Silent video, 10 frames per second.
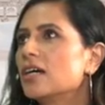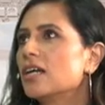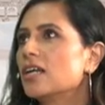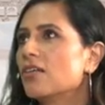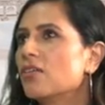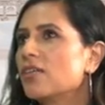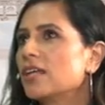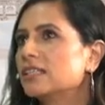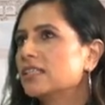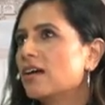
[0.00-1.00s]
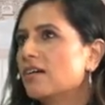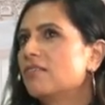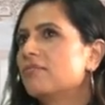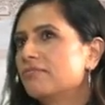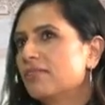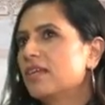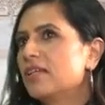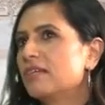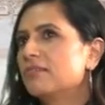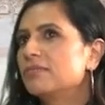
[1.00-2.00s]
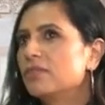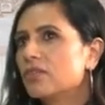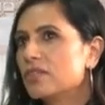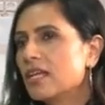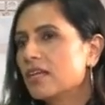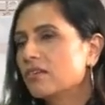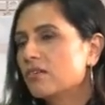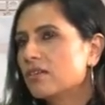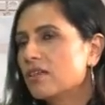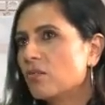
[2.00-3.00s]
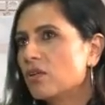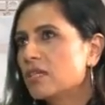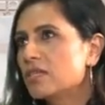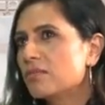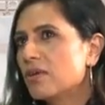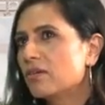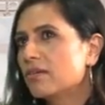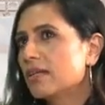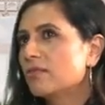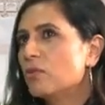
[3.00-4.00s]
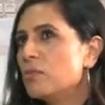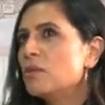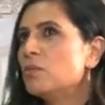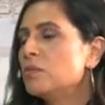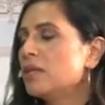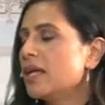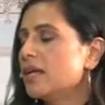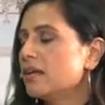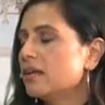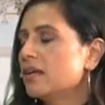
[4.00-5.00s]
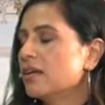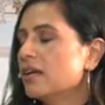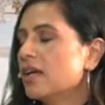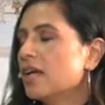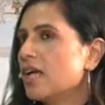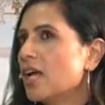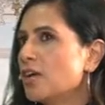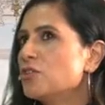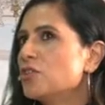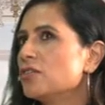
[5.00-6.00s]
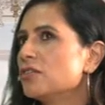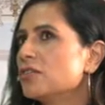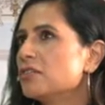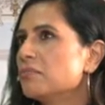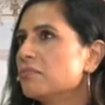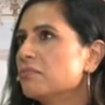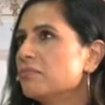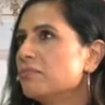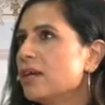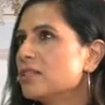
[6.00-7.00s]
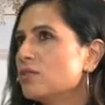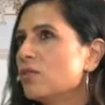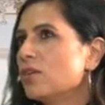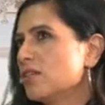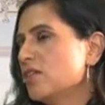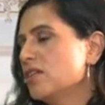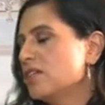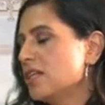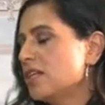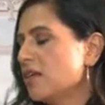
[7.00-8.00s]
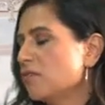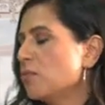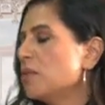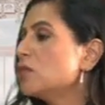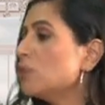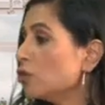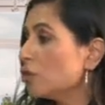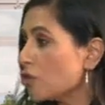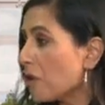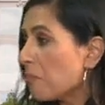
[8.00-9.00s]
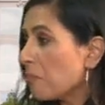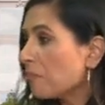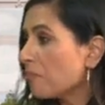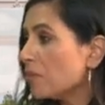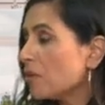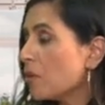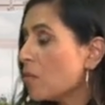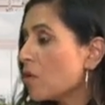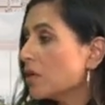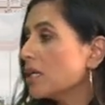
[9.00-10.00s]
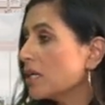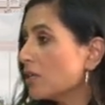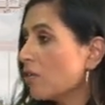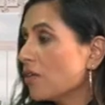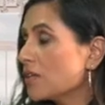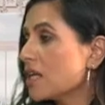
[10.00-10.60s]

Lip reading: other things are like, second one is about, for me would be like urgent, but it's not, as I said, for me it's going to the gym. in the morning and all this,